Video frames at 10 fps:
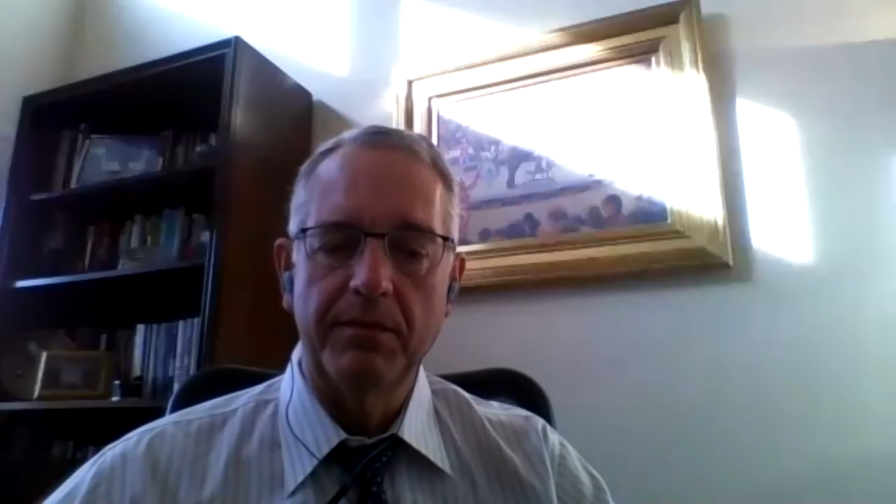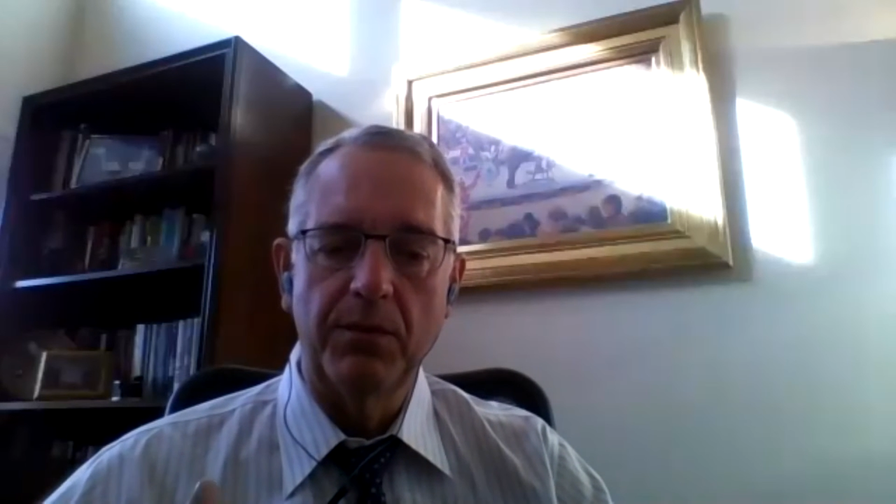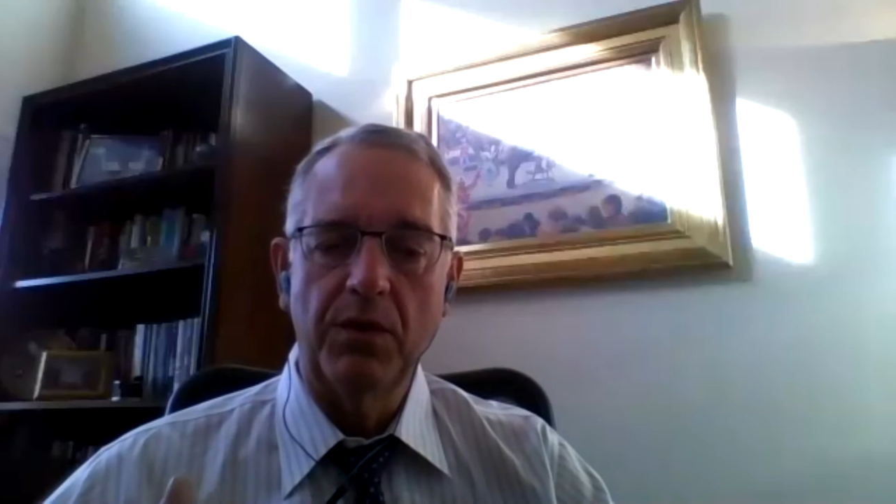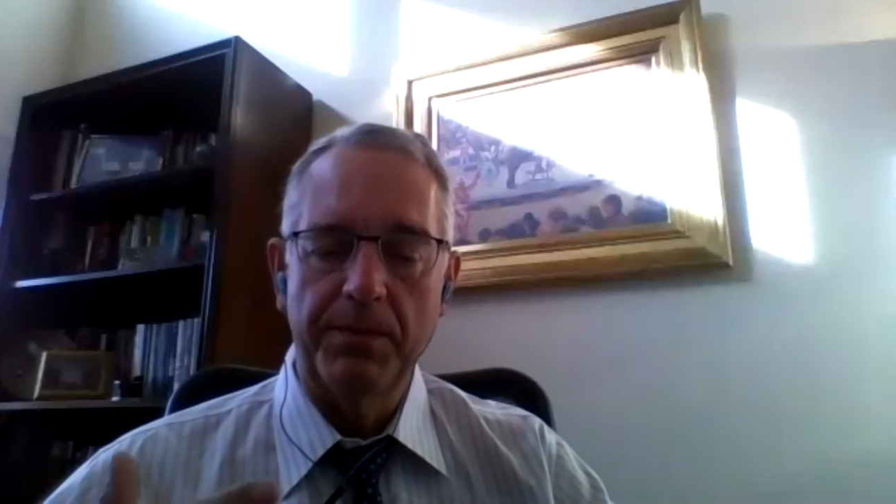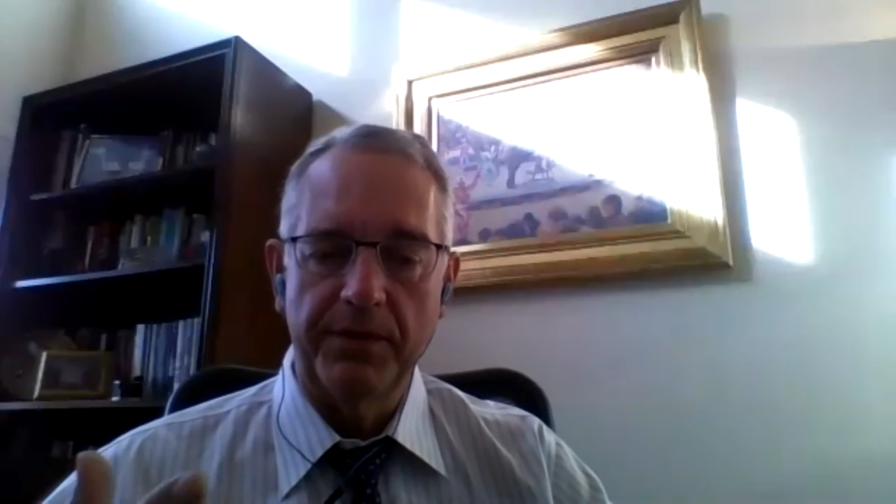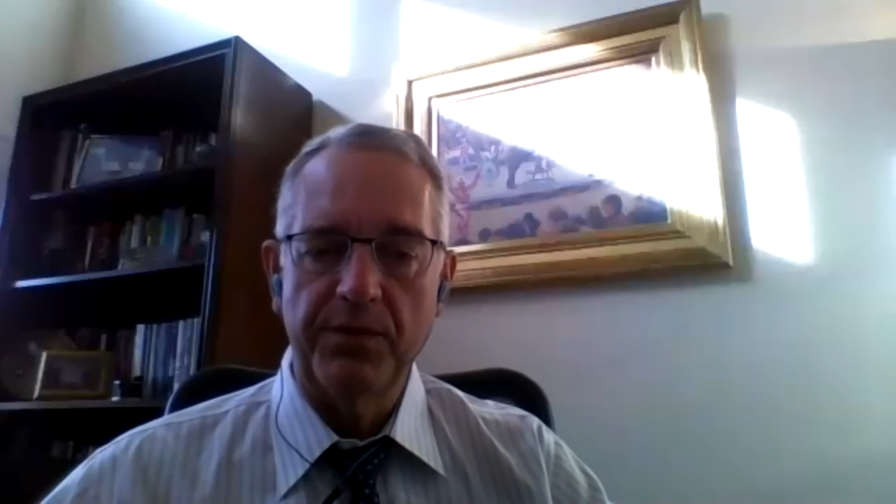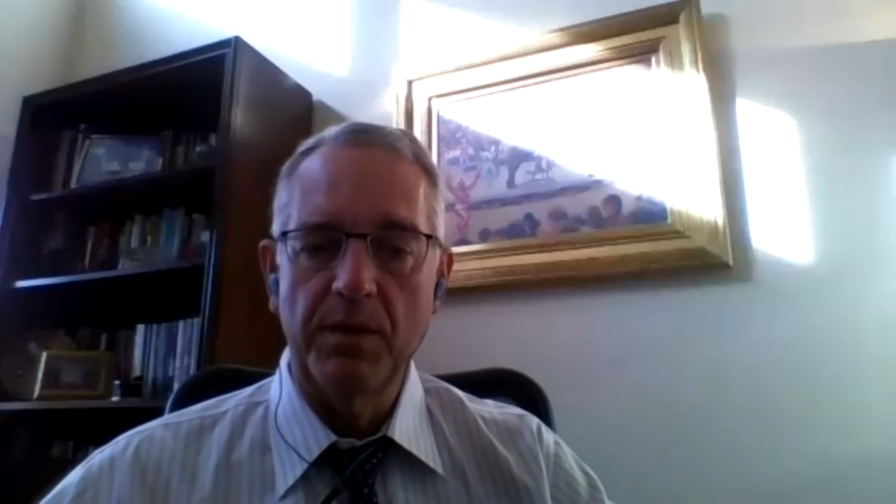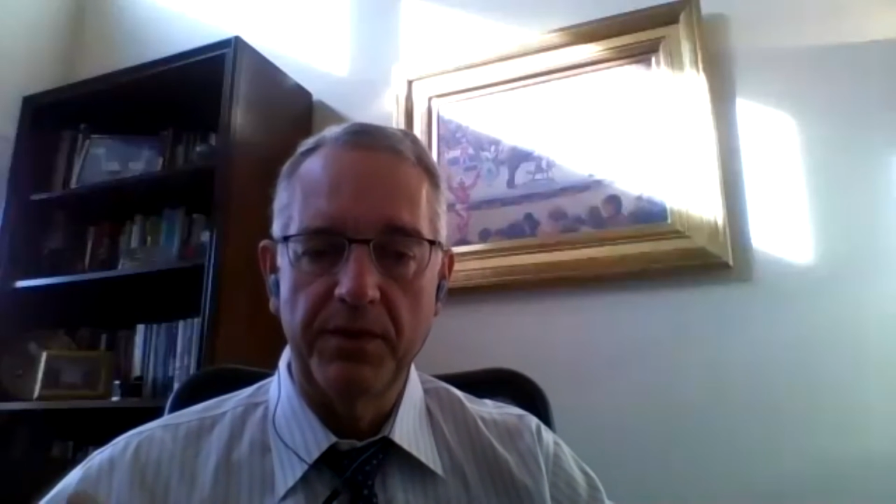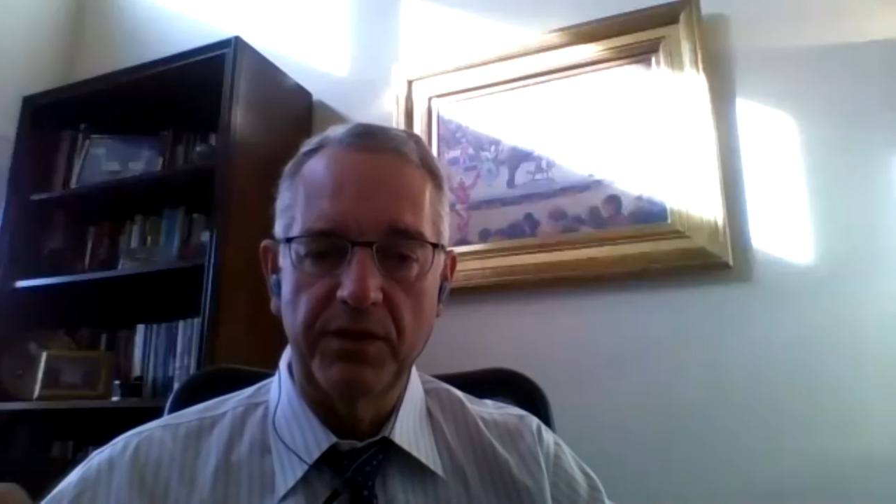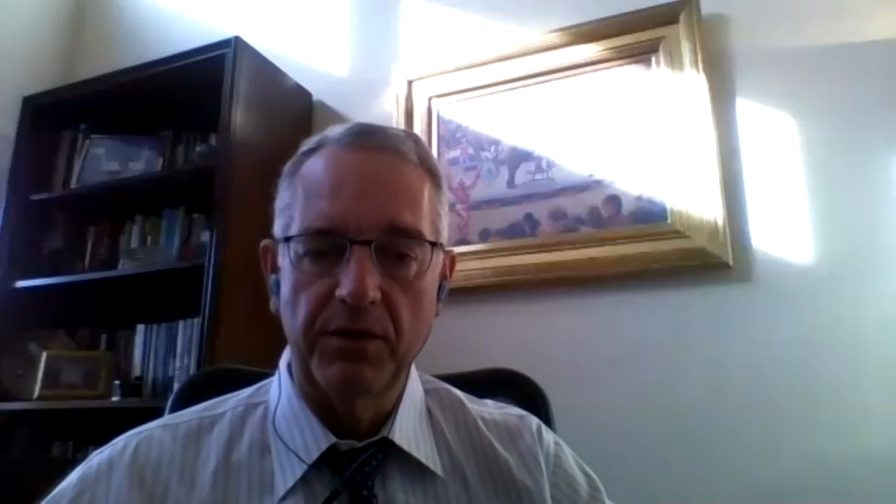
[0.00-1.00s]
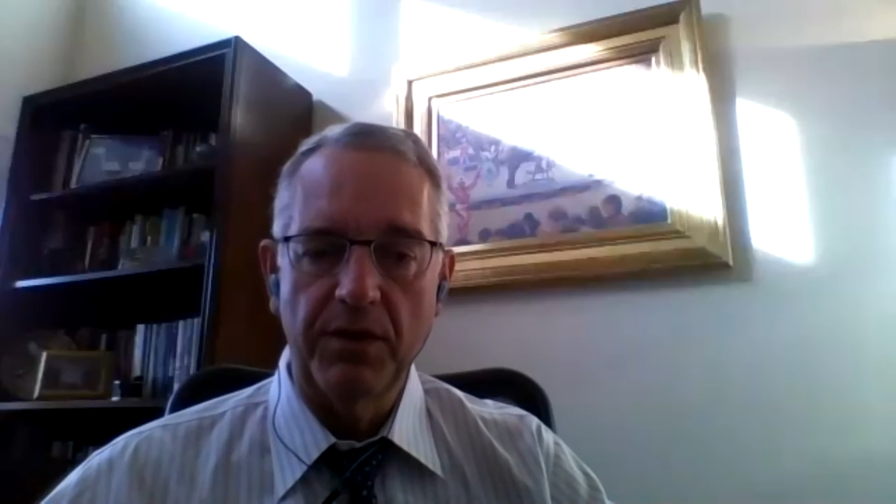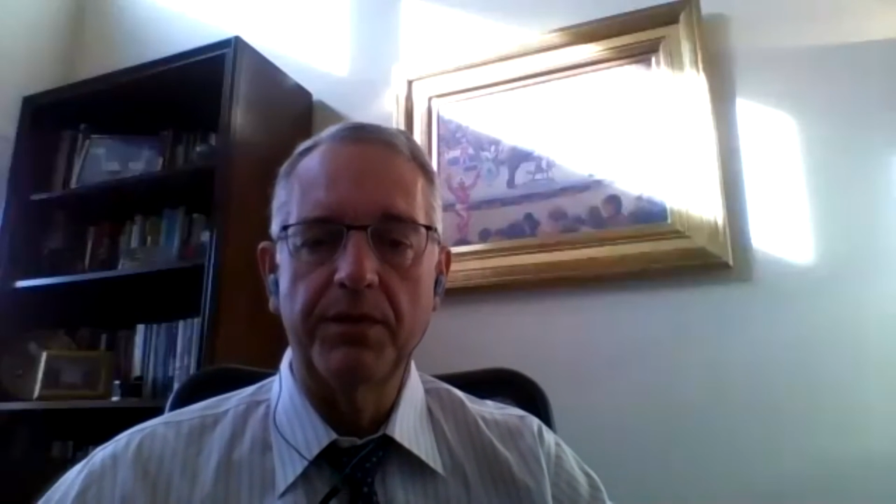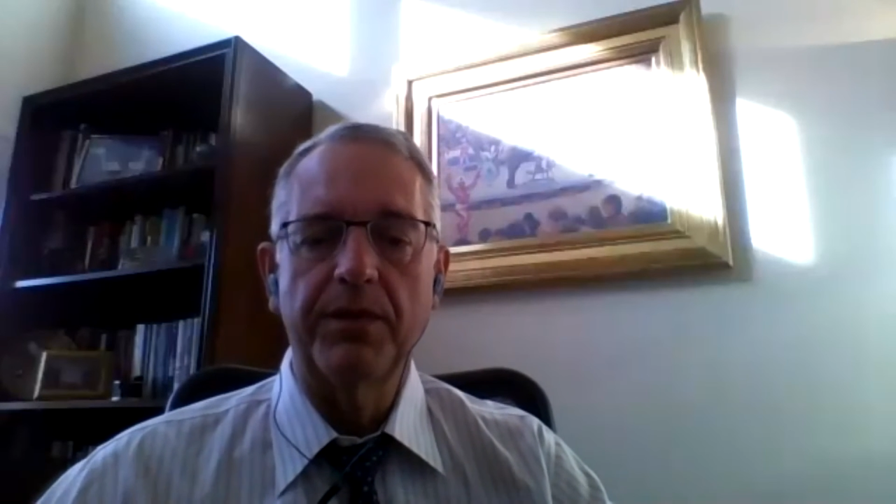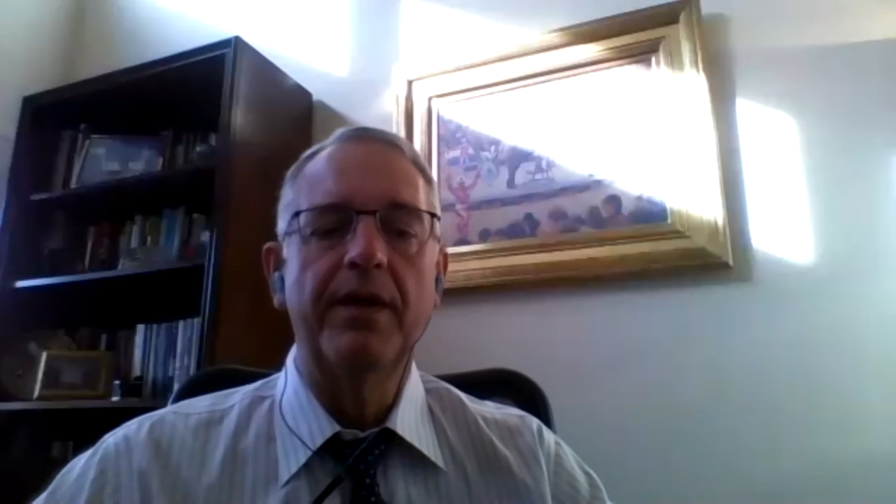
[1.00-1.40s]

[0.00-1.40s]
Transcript: more performance and growth.